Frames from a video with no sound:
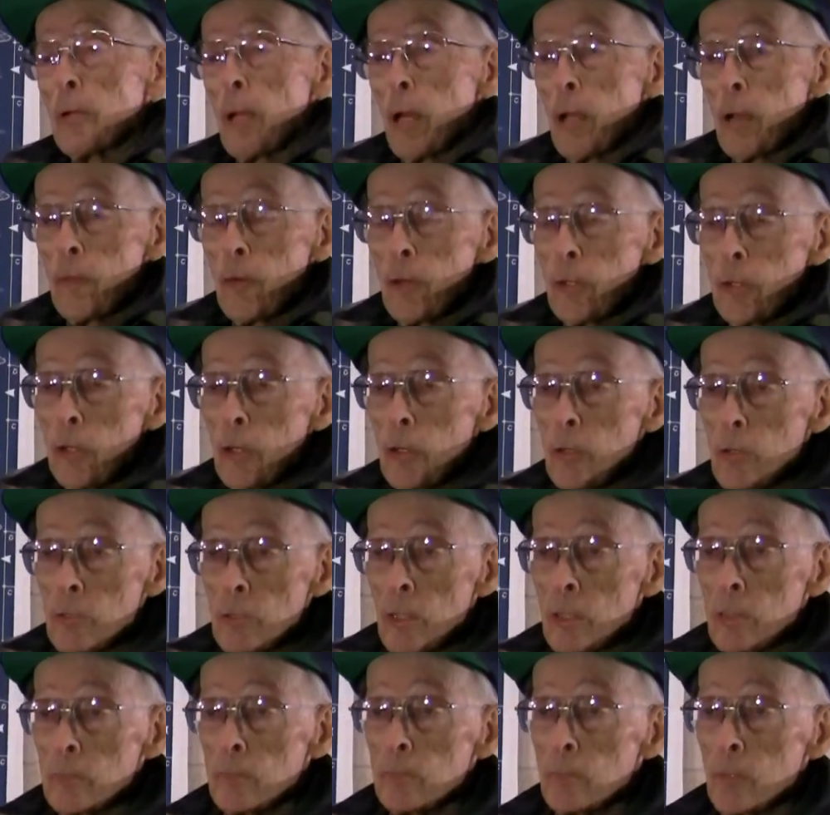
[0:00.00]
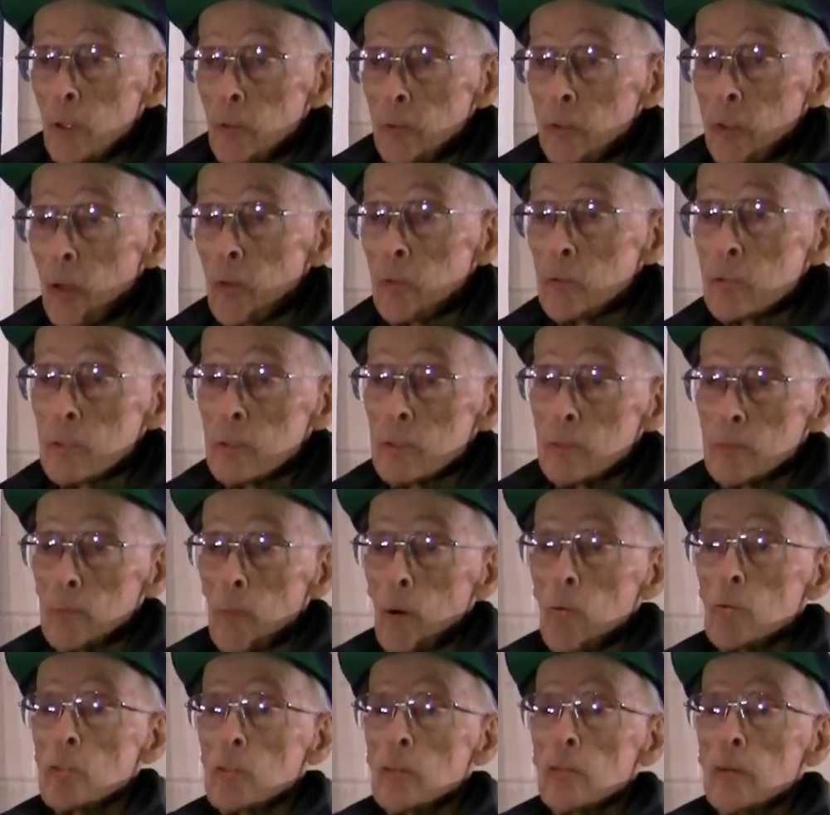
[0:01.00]
well, 11 years they built those.
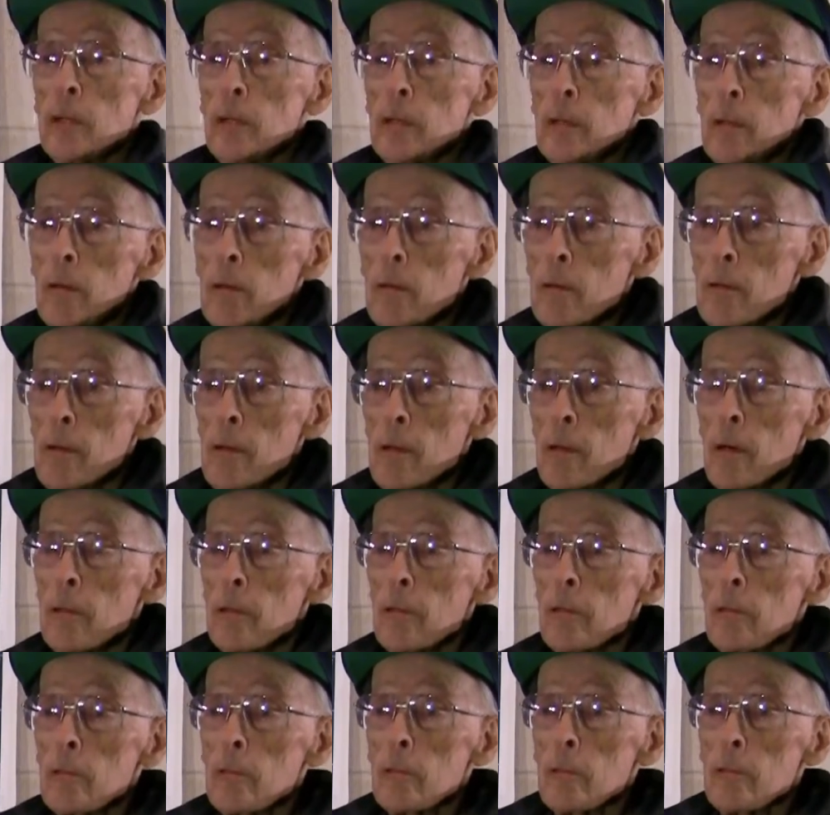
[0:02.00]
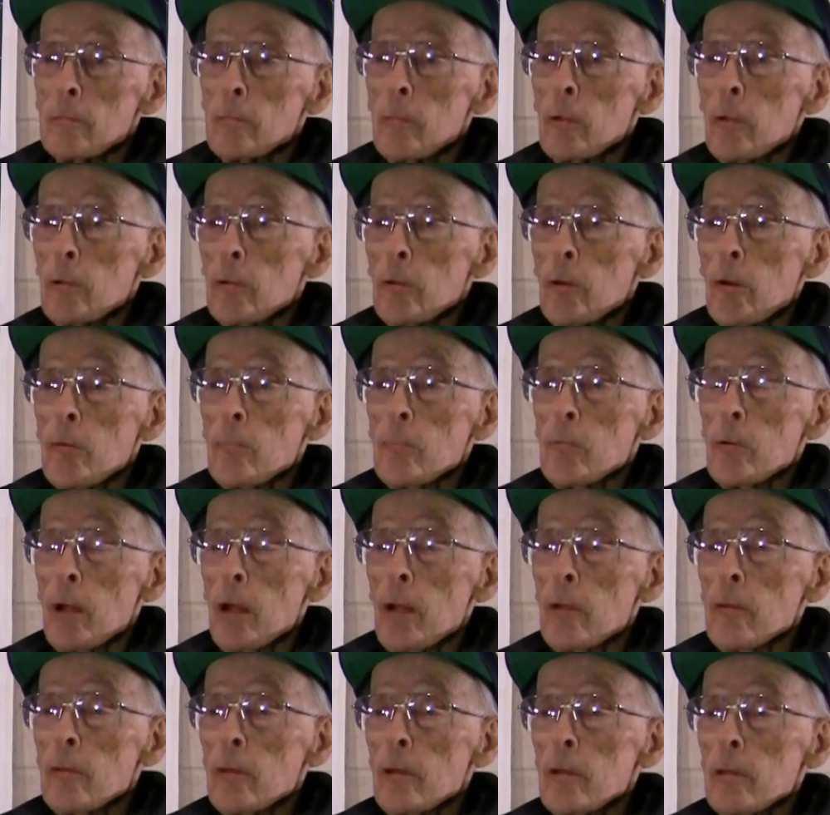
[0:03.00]
Most of any other military
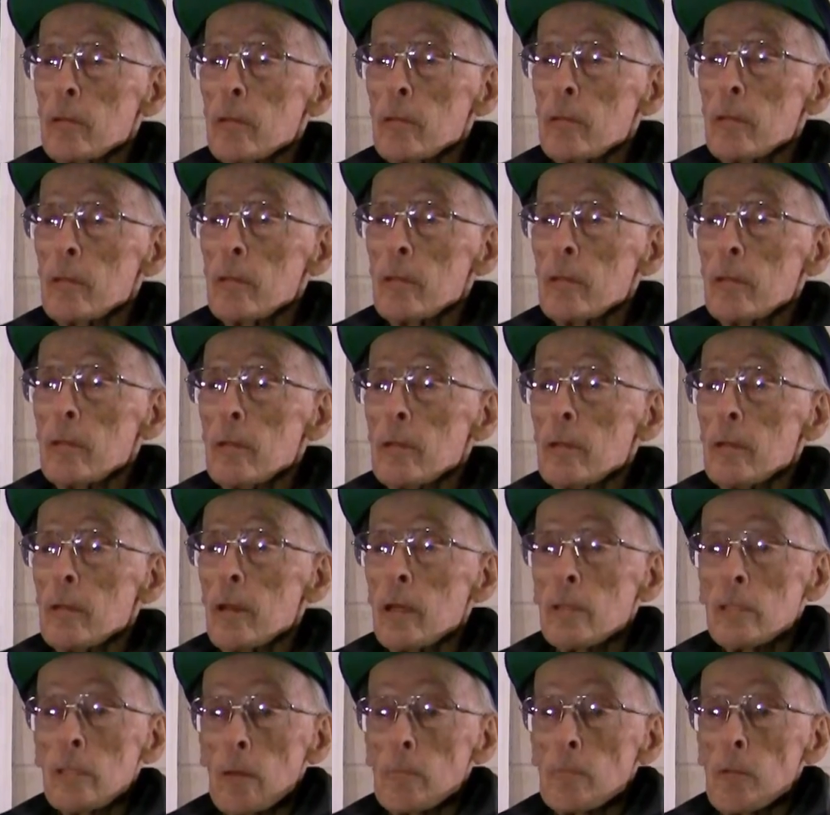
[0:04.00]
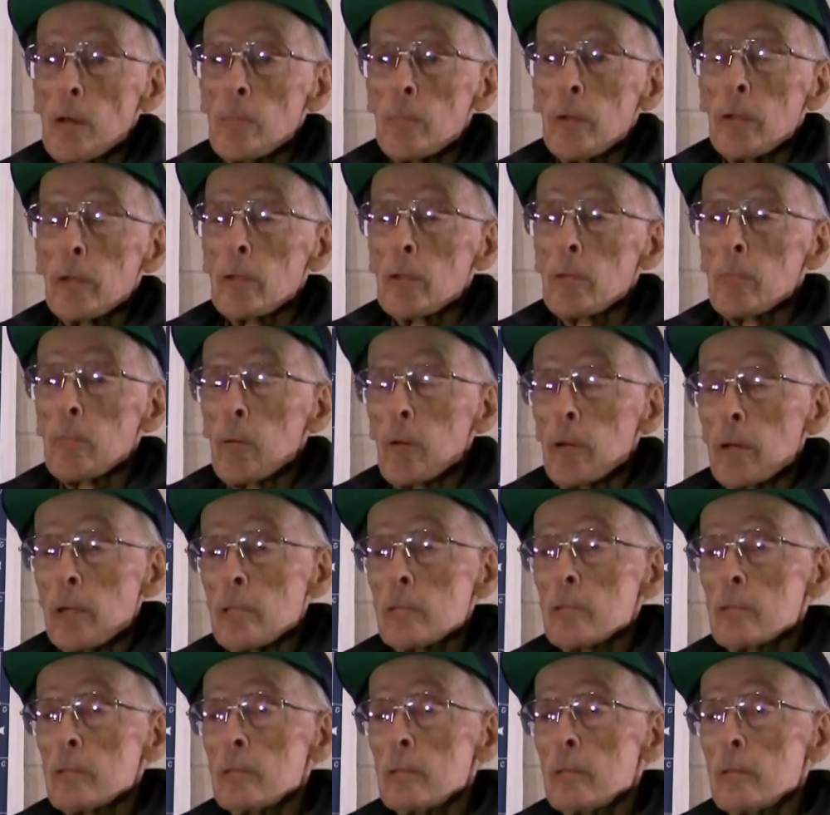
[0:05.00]
plane, I think, except the bigger
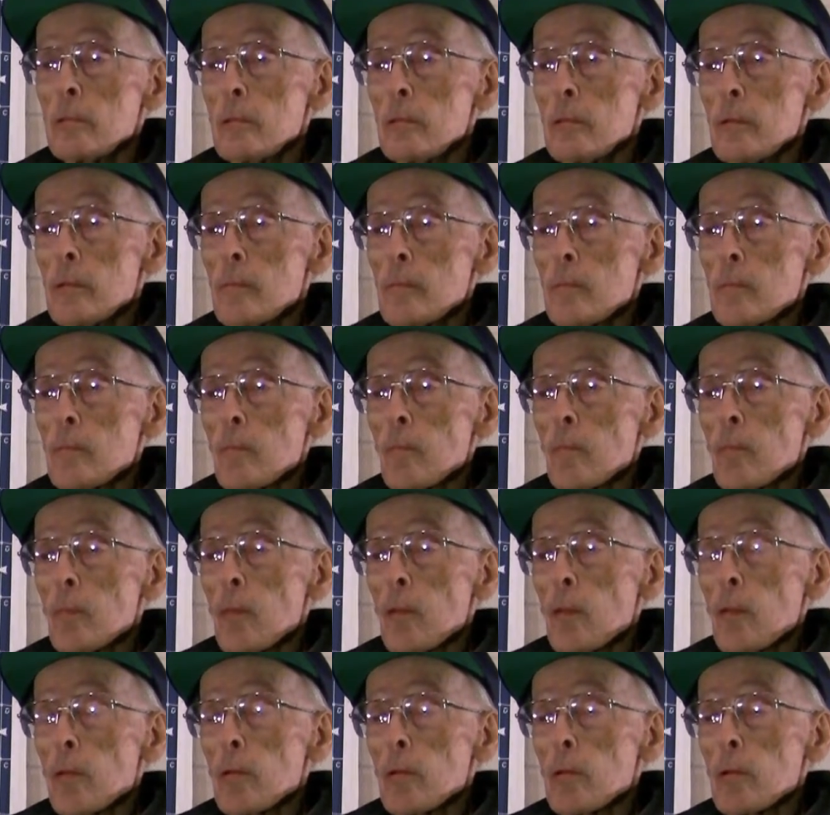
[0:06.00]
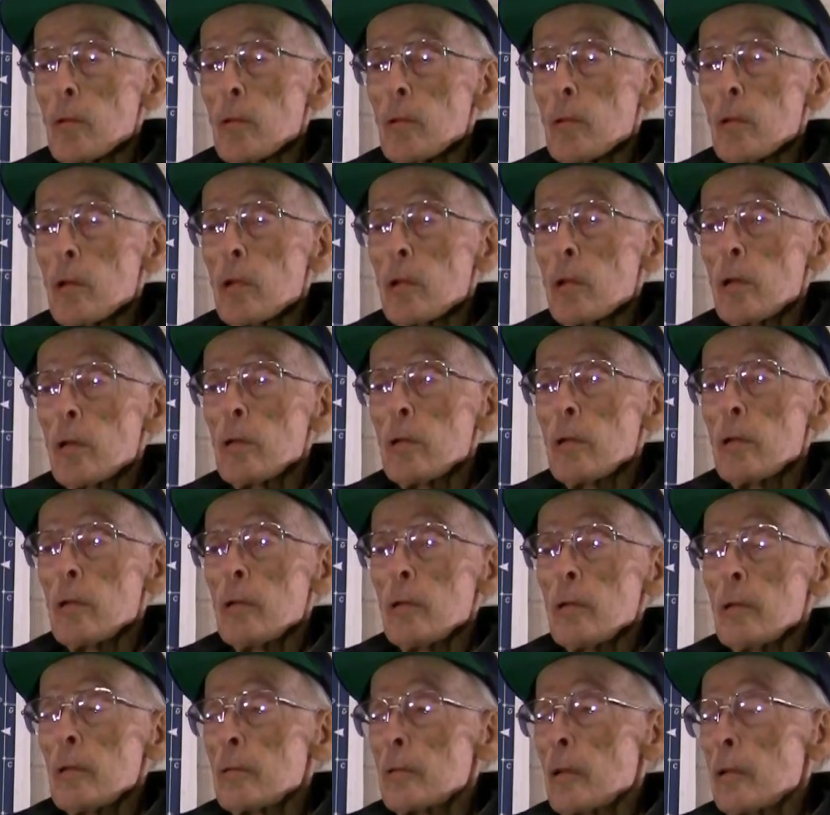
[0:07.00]
planes. And then
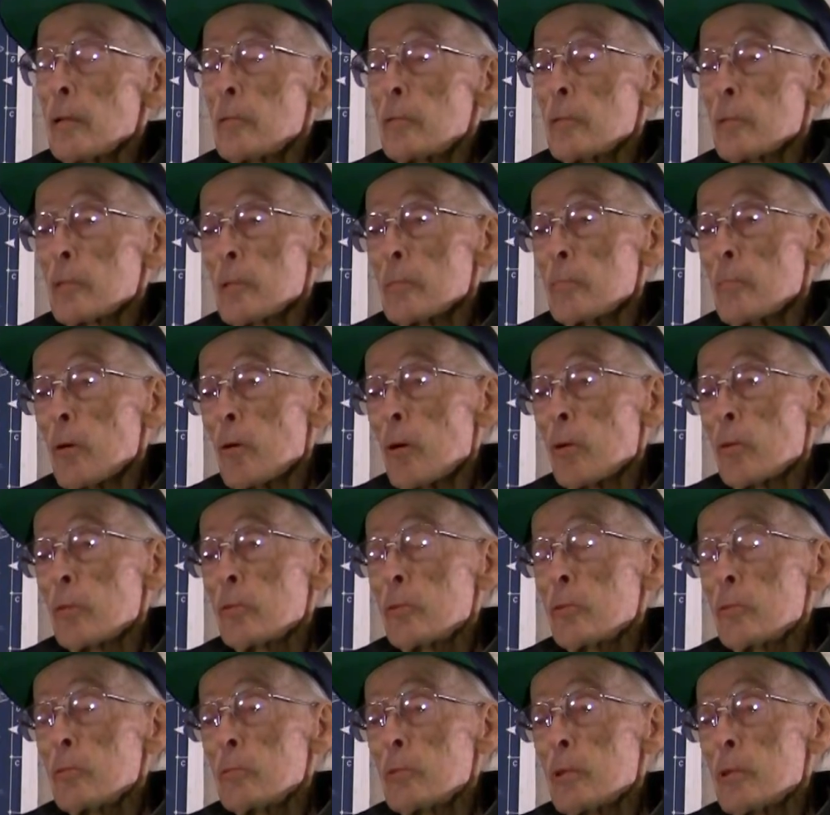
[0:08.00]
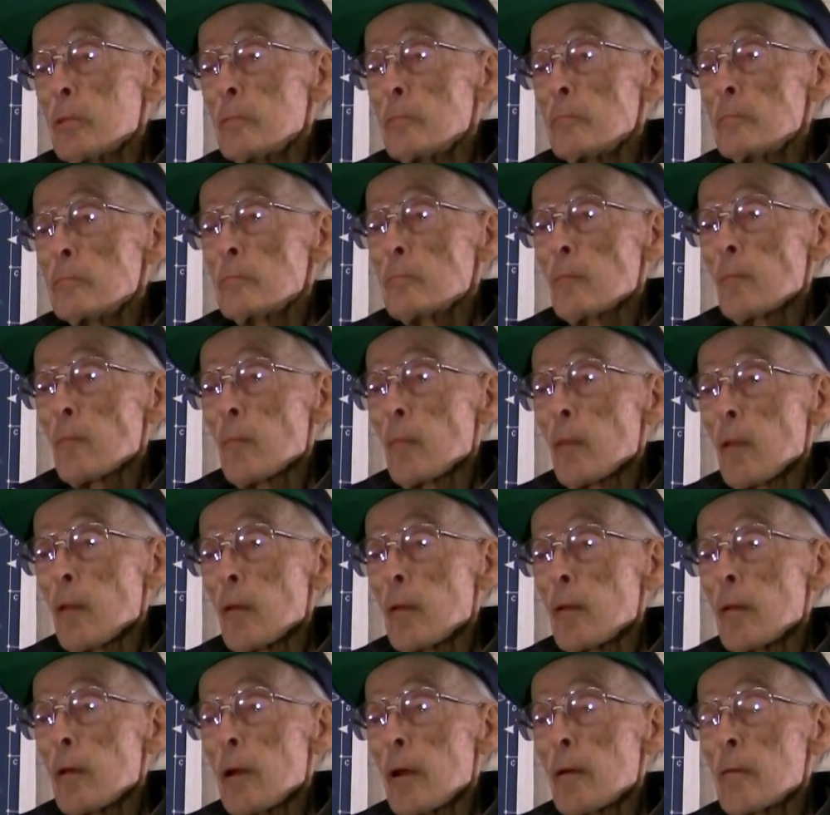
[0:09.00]
they took them all to
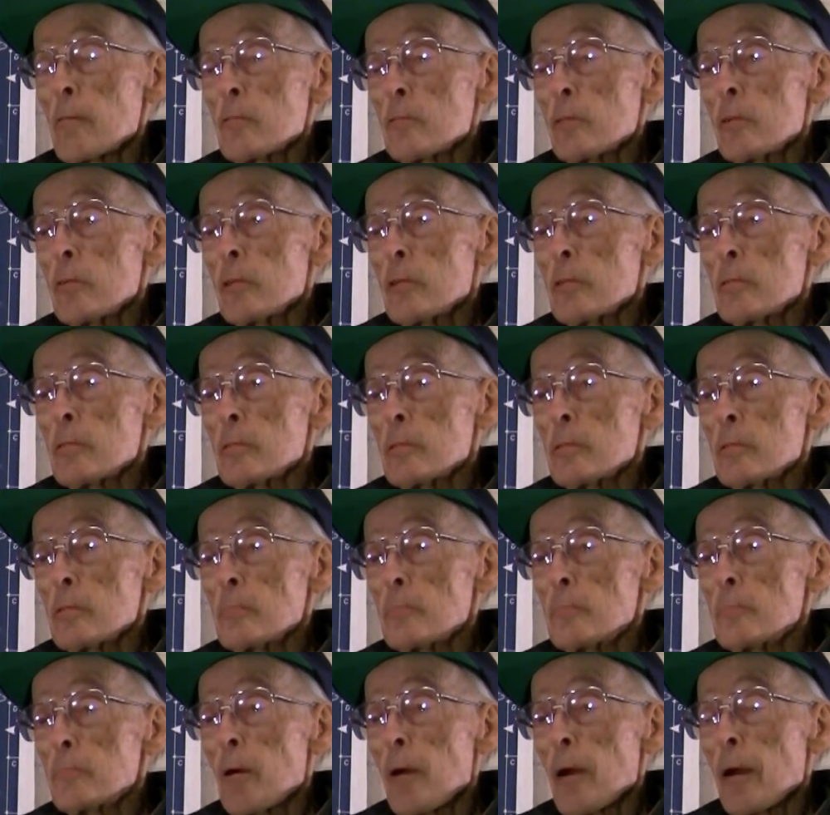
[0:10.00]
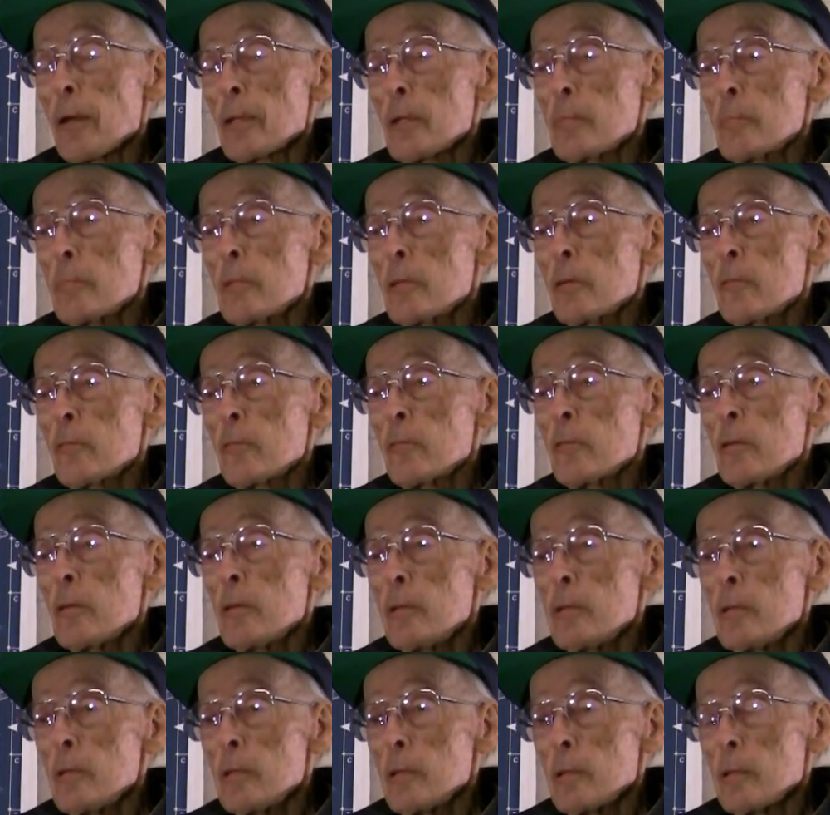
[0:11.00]
Arizona and parked them there
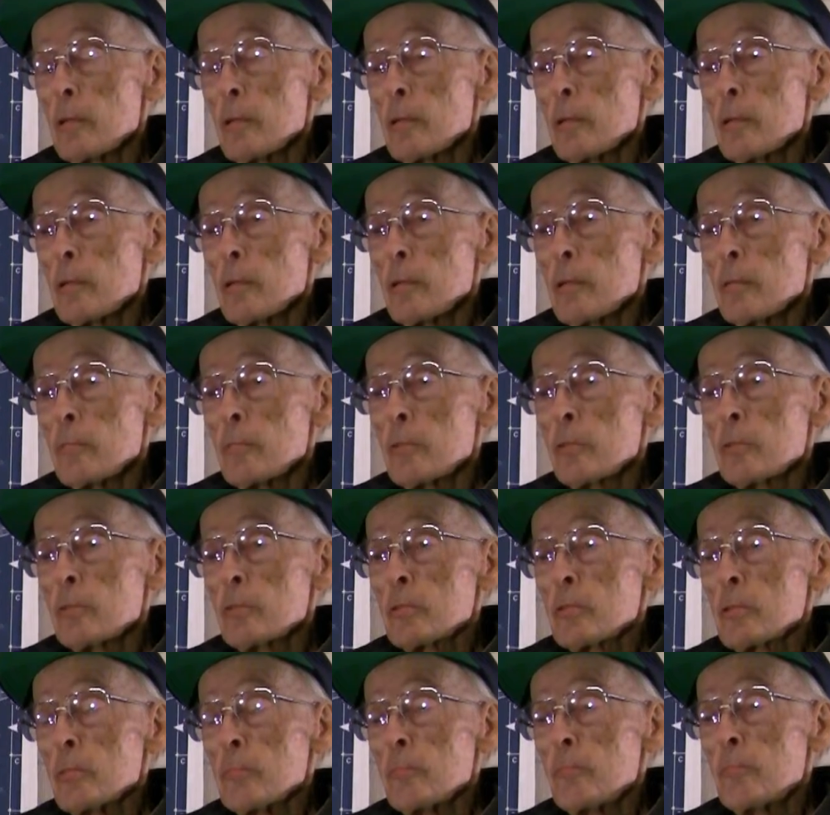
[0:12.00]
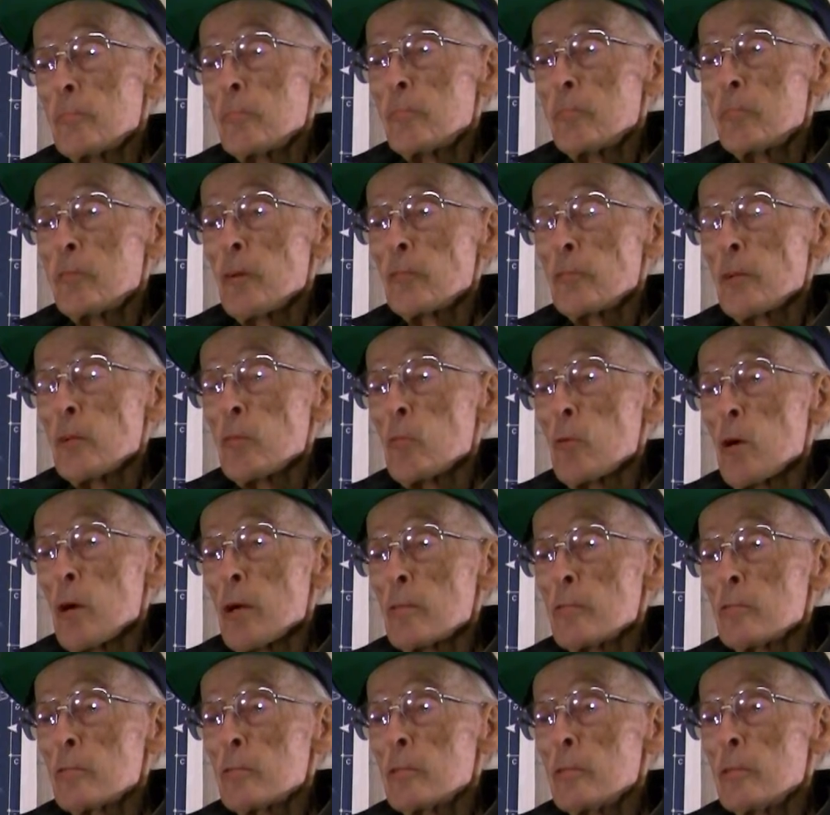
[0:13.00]
with some
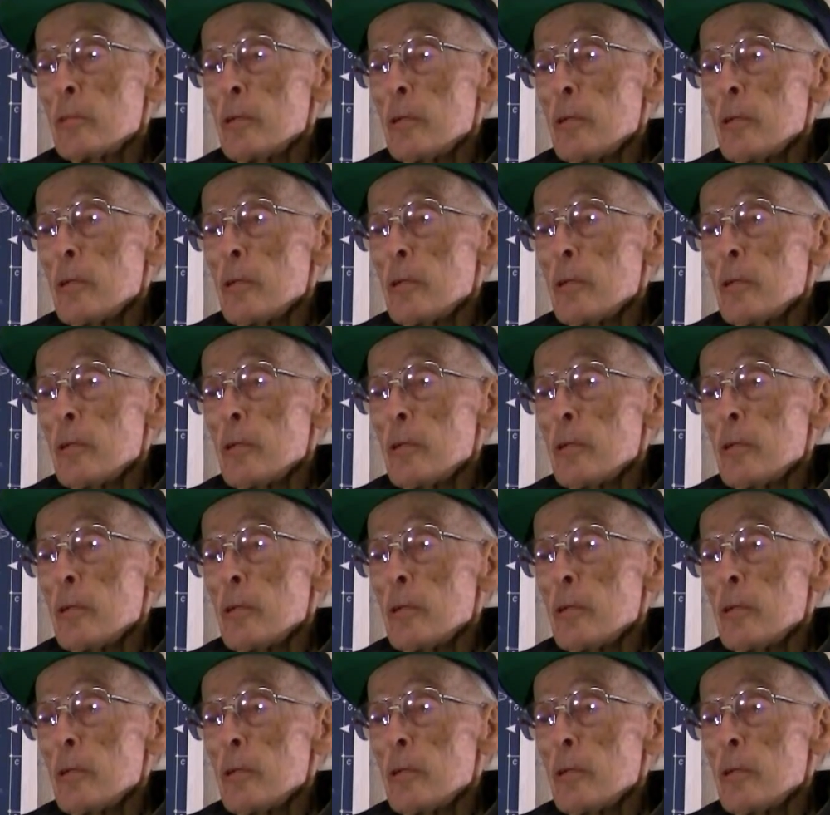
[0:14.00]
51s.